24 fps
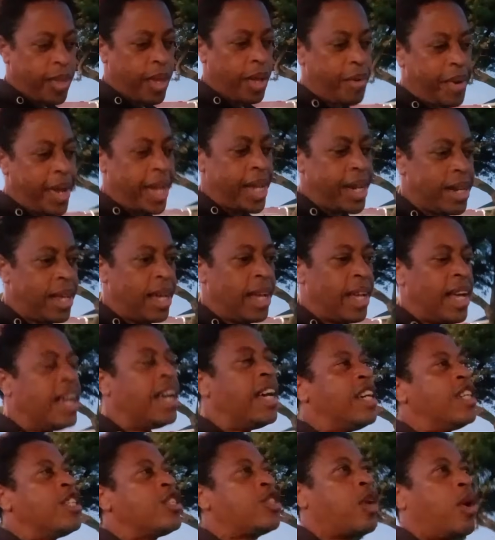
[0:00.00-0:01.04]
right?
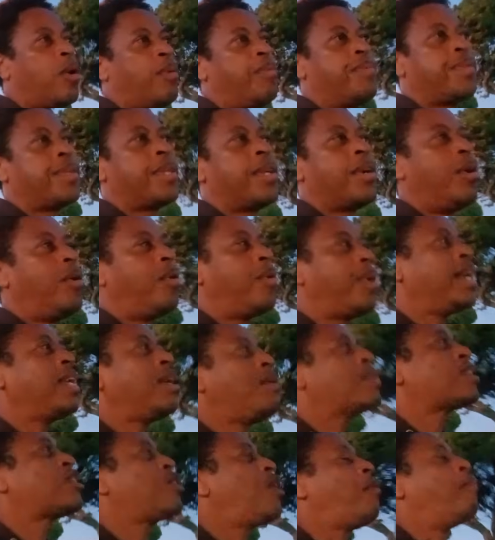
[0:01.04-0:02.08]
So Orania
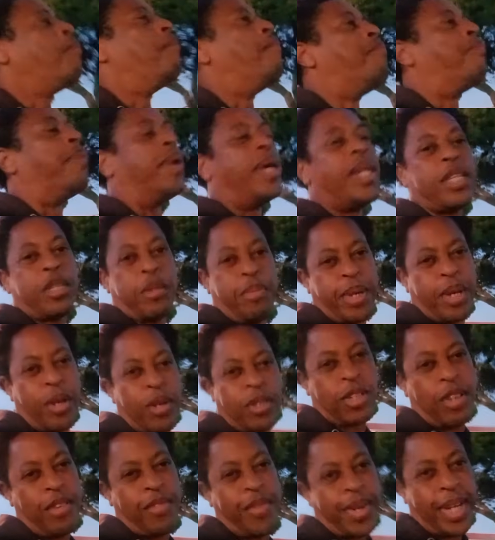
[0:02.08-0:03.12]
was not built
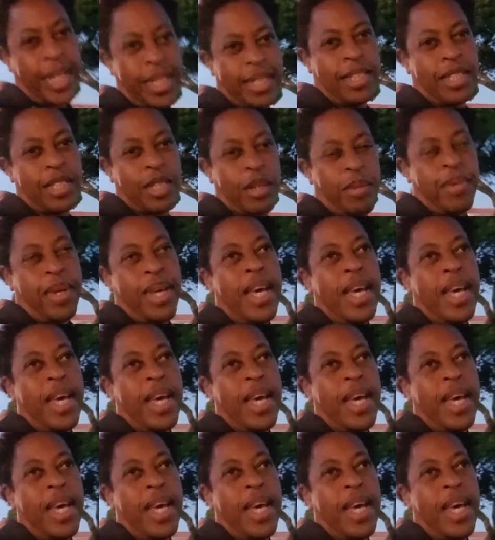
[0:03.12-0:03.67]
because of racism.